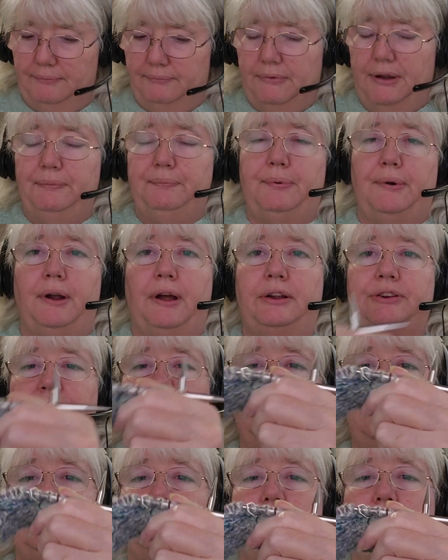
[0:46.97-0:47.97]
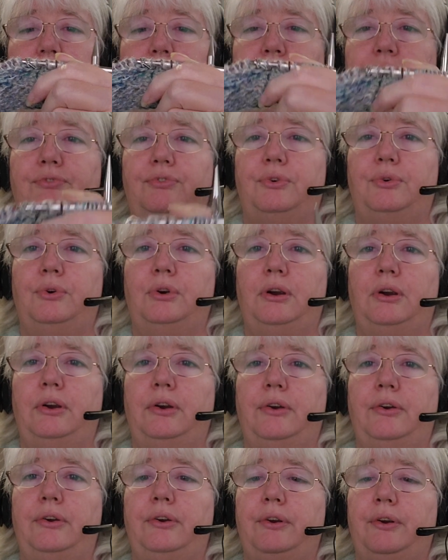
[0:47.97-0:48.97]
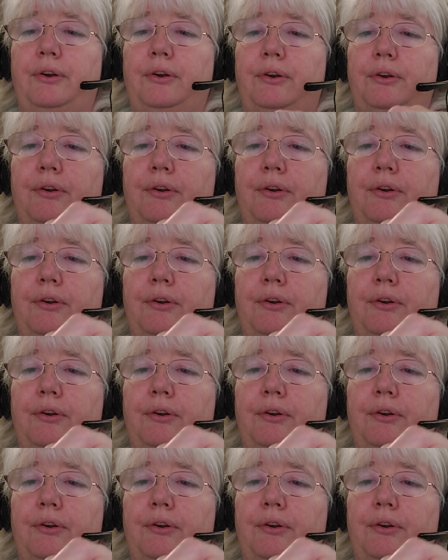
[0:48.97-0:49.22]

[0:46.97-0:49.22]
my project for